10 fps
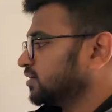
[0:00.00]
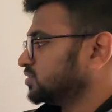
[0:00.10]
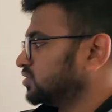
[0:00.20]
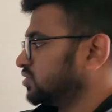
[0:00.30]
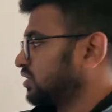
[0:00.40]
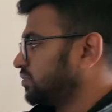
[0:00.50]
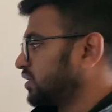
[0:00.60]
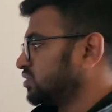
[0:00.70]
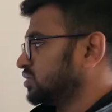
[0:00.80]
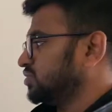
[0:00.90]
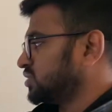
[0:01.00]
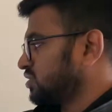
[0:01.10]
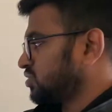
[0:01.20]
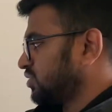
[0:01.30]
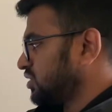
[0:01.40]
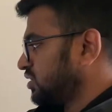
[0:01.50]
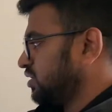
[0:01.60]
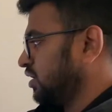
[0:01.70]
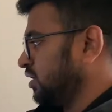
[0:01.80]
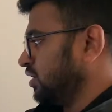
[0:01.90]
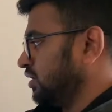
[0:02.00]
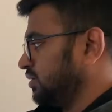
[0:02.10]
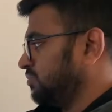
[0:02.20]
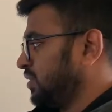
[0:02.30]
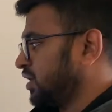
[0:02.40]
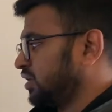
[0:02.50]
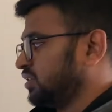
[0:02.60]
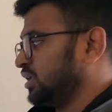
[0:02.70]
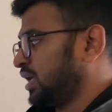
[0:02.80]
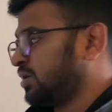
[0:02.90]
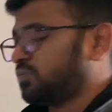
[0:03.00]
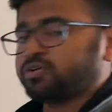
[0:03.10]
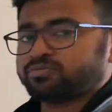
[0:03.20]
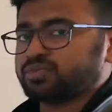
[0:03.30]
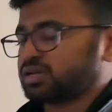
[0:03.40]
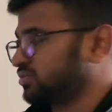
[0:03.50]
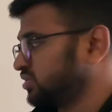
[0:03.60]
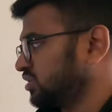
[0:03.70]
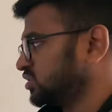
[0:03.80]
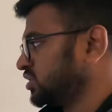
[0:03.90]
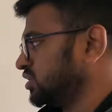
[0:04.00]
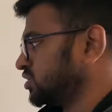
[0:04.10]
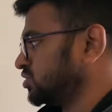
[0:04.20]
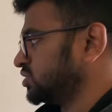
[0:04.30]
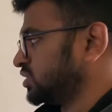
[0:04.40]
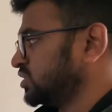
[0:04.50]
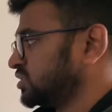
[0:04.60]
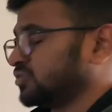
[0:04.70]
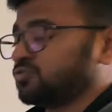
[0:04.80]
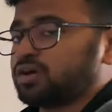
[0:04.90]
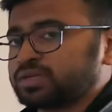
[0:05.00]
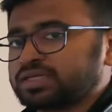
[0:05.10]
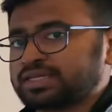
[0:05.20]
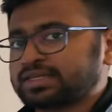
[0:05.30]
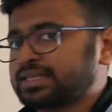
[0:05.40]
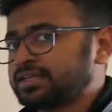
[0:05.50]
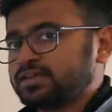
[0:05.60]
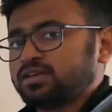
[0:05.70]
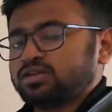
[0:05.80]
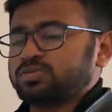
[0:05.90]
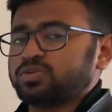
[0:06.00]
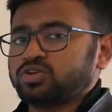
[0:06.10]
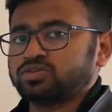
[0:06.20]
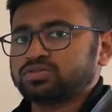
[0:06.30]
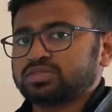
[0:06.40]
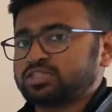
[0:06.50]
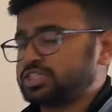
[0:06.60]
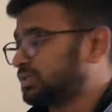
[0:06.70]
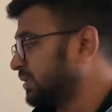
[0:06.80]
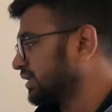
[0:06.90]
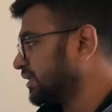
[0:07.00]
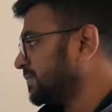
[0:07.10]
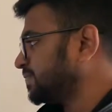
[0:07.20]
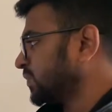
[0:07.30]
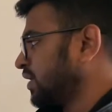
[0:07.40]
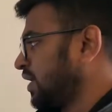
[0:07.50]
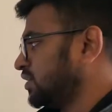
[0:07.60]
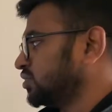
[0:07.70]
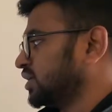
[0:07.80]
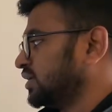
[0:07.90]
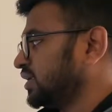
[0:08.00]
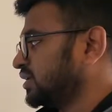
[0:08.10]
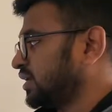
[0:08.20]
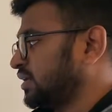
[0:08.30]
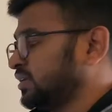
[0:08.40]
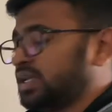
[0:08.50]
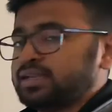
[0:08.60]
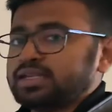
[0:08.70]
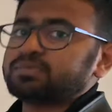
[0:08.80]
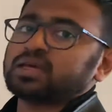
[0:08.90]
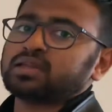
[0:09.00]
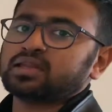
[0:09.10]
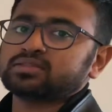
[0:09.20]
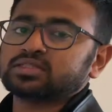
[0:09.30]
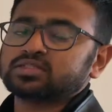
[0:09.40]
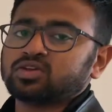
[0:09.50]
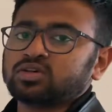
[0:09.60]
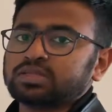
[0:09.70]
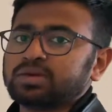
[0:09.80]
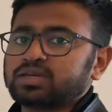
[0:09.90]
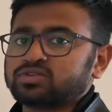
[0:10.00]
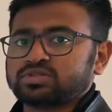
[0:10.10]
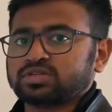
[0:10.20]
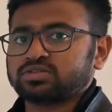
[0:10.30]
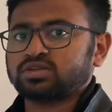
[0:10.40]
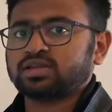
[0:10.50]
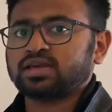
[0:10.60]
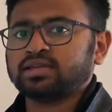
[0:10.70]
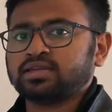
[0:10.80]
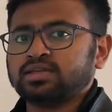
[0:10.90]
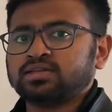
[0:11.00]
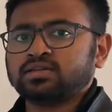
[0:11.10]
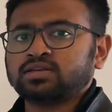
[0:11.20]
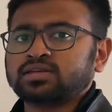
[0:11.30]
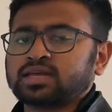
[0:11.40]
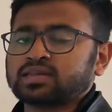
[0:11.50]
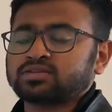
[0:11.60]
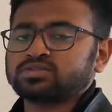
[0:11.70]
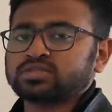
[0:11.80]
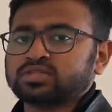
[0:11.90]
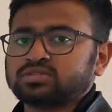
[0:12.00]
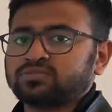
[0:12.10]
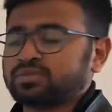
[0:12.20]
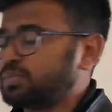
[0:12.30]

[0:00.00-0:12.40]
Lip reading: So coming to the research question, the aim of my research is to suggest a forming technique to produce the sheet metal and to conduct an in-depth analysis on the microstructural and internal characteristics of the